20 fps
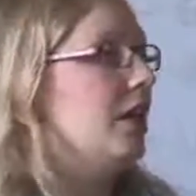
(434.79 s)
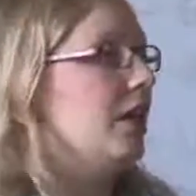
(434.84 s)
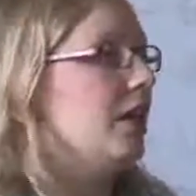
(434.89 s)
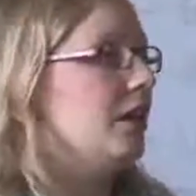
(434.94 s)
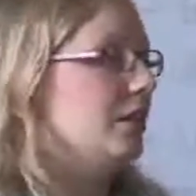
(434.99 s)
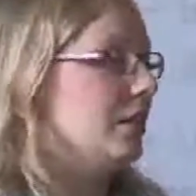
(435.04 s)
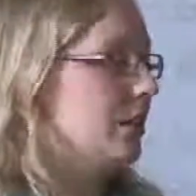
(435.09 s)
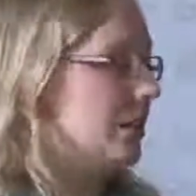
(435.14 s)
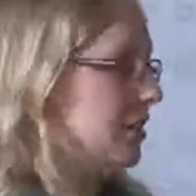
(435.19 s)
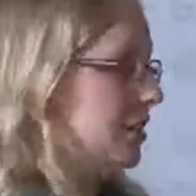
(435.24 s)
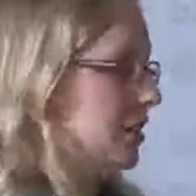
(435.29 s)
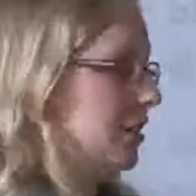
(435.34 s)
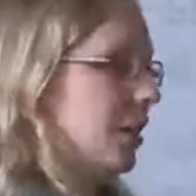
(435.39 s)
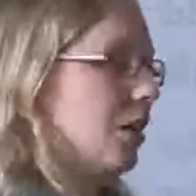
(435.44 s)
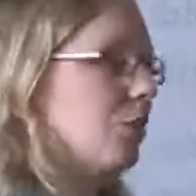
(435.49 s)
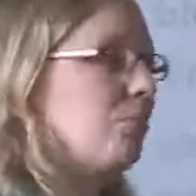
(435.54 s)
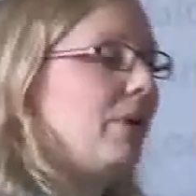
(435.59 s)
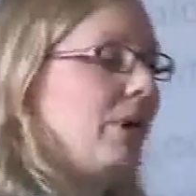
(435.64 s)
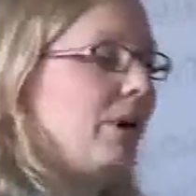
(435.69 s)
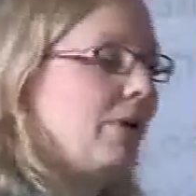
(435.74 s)
Is it
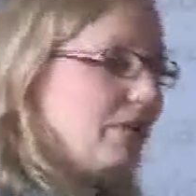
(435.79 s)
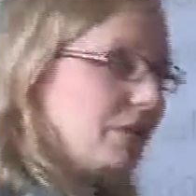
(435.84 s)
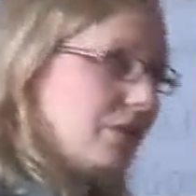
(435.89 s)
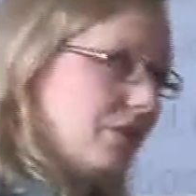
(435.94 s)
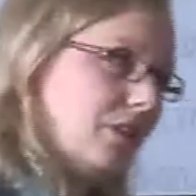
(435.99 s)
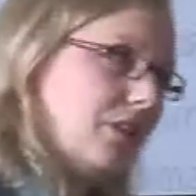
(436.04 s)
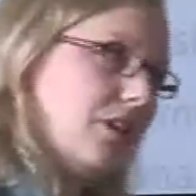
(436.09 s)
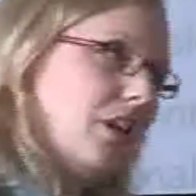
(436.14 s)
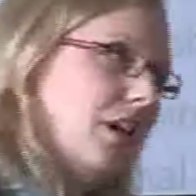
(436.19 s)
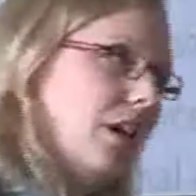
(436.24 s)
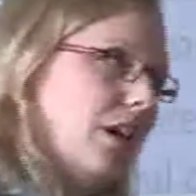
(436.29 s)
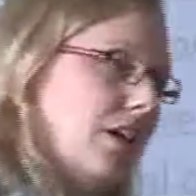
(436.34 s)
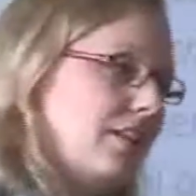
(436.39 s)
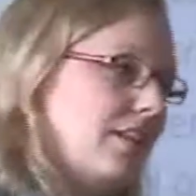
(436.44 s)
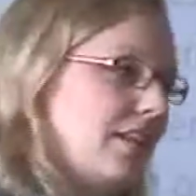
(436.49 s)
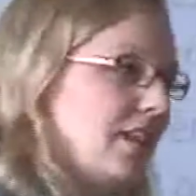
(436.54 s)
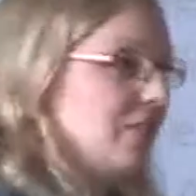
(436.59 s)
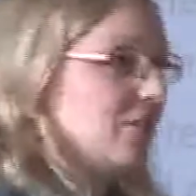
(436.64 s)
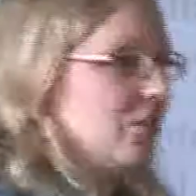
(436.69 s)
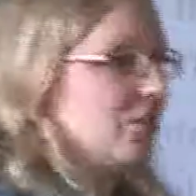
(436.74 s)
about
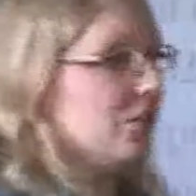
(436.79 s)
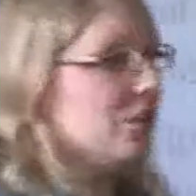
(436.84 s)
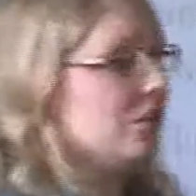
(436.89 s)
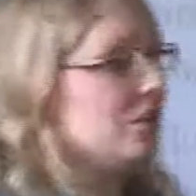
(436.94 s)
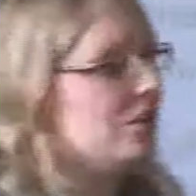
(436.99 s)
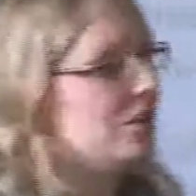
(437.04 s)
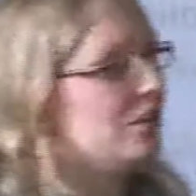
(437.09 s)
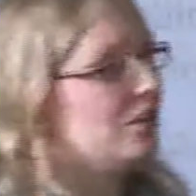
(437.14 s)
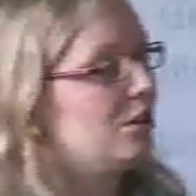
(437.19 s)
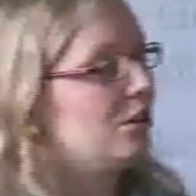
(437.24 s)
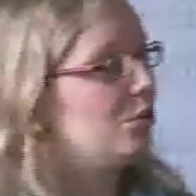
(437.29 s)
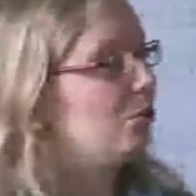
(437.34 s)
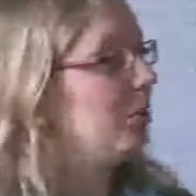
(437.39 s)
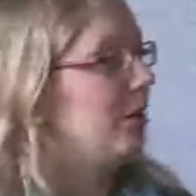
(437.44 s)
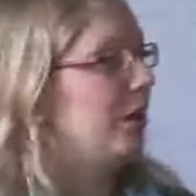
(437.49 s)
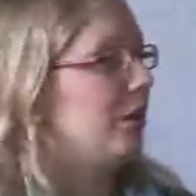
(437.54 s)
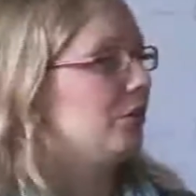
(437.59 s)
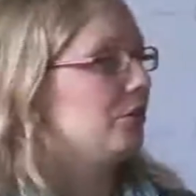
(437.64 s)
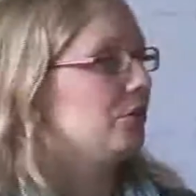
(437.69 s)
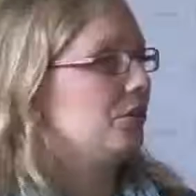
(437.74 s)
deserts? Is it
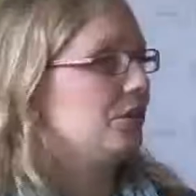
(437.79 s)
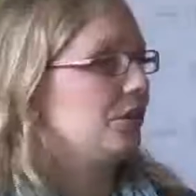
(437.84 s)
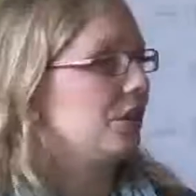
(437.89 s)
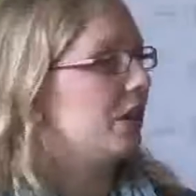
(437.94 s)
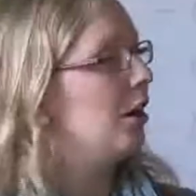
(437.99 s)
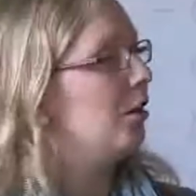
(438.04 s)
about